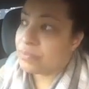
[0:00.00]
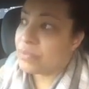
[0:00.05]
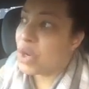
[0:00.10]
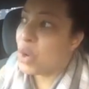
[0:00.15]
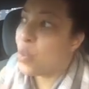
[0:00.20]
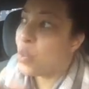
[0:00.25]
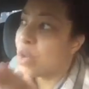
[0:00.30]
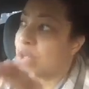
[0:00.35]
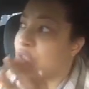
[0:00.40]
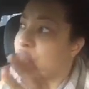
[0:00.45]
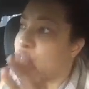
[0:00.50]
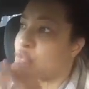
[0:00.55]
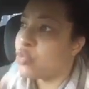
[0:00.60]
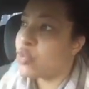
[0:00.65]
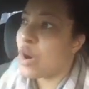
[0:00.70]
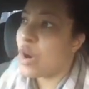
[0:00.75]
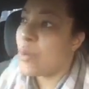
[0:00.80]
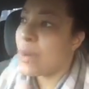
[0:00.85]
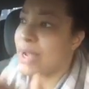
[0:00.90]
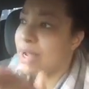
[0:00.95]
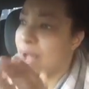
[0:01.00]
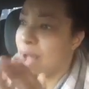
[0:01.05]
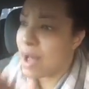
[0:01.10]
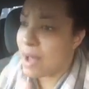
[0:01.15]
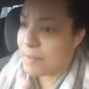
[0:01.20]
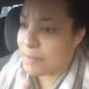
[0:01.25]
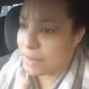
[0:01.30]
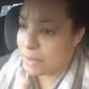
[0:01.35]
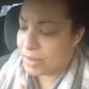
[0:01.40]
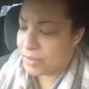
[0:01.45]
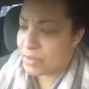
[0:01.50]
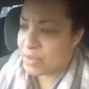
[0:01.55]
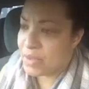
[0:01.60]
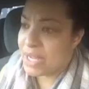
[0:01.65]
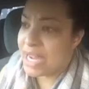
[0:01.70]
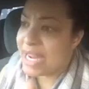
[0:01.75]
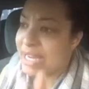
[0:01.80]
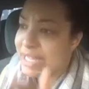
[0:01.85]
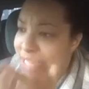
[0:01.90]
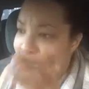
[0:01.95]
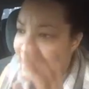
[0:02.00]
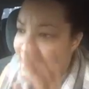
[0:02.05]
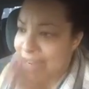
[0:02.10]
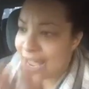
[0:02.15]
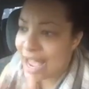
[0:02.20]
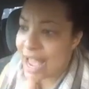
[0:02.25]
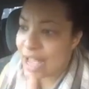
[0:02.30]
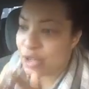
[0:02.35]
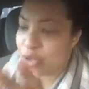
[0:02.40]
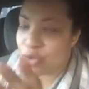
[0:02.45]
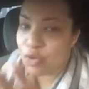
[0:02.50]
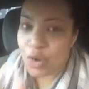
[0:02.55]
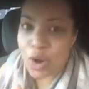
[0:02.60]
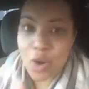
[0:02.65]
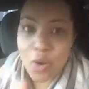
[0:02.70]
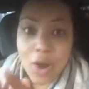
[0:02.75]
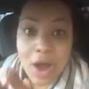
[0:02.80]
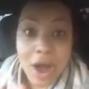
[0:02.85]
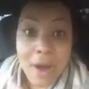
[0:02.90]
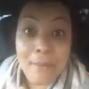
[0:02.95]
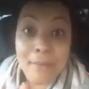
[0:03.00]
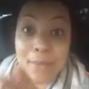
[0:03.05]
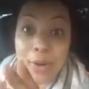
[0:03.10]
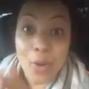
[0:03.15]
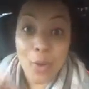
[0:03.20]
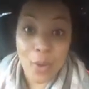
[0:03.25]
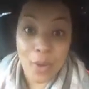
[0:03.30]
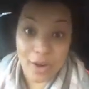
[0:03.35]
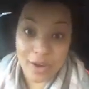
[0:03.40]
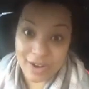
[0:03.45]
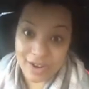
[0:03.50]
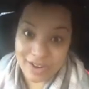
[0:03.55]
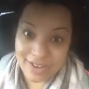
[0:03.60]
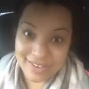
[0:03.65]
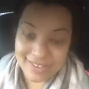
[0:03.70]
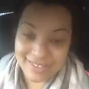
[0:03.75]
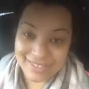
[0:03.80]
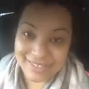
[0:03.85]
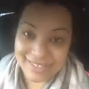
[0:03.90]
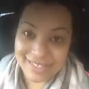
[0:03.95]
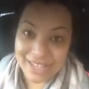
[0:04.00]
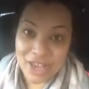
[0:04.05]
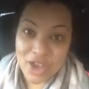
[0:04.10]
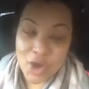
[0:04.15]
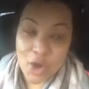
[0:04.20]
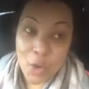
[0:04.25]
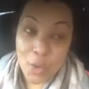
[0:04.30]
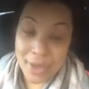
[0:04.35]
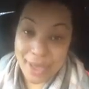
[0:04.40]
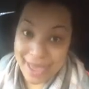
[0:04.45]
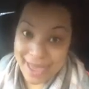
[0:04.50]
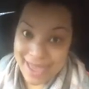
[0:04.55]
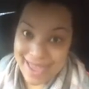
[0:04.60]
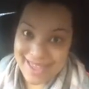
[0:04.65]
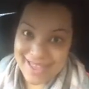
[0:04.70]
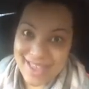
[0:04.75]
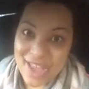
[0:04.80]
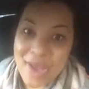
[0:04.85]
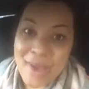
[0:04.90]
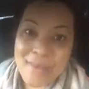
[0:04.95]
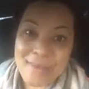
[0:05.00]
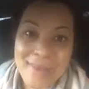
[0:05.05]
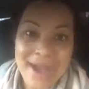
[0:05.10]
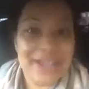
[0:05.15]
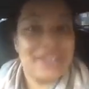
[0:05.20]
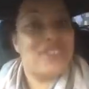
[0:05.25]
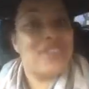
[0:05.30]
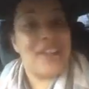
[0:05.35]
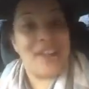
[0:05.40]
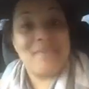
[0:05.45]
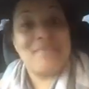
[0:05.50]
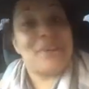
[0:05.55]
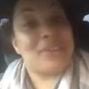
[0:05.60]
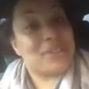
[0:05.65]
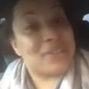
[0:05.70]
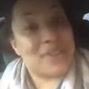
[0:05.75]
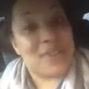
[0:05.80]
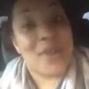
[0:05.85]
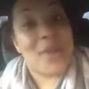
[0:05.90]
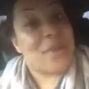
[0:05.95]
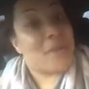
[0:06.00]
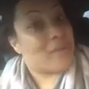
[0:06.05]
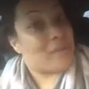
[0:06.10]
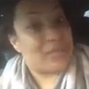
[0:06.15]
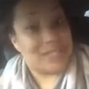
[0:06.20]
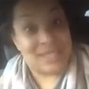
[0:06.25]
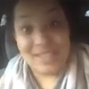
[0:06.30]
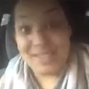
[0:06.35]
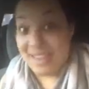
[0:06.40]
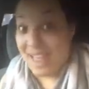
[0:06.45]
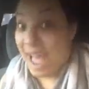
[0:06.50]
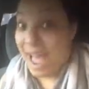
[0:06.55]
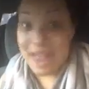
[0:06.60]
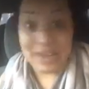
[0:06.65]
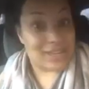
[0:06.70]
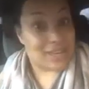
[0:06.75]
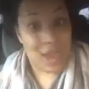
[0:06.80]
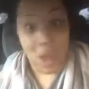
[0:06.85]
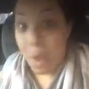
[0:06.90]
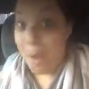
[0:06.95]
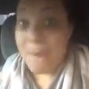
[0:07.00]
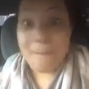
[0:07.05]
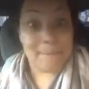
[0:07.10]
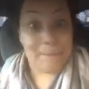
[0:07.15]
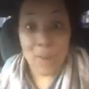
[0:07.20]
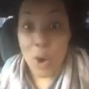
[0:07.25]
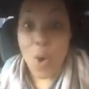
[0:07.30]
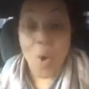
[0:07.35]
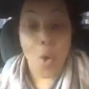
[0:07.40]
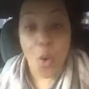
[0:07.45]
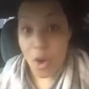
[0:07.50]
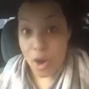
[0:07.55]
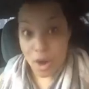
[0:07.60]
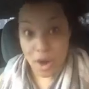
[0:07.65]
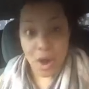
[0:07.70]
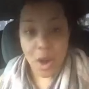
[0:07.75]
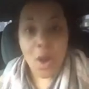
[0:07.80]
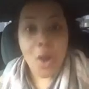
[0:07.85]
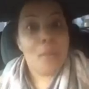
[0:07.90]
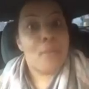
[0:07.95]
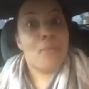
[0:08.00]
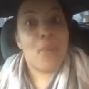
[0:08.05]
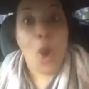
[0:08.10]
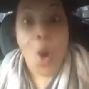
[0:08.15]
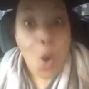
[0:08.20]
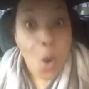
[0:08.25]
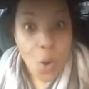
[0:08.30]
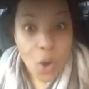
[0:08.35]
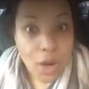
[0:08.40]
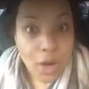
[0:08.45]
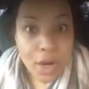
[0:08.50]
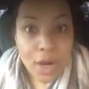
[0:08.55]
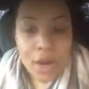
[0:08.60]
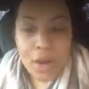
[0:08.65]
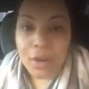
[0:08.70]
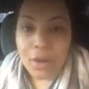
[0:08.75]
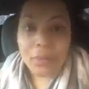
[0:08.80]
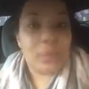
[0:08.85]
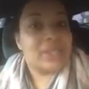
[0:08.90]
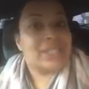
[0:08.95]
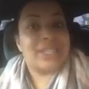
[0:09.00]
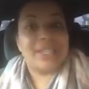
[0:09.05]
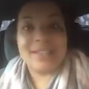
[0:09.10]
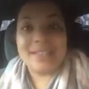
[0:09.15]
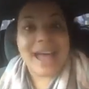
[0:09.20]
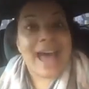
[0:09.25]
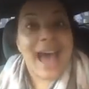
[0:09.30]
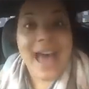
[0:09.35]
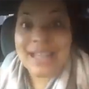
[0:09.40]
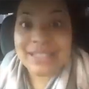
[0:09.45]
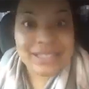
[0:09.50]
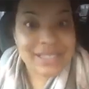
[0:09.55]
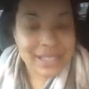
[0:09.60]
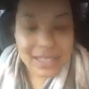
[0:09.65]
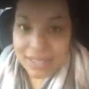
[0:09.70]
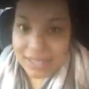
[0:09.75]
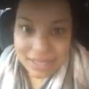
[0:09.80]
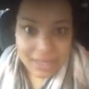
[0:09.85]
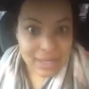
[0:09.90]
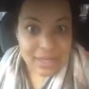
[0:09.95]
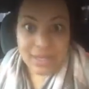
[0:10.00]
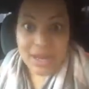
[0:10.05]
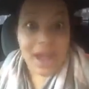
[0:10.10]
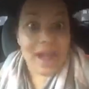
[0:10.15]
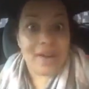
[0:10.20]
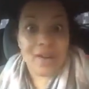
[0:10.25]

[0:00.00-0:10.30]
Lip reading: was growing up, he did not grow up poor. Okay? My grandmother was not poor. Poor was not in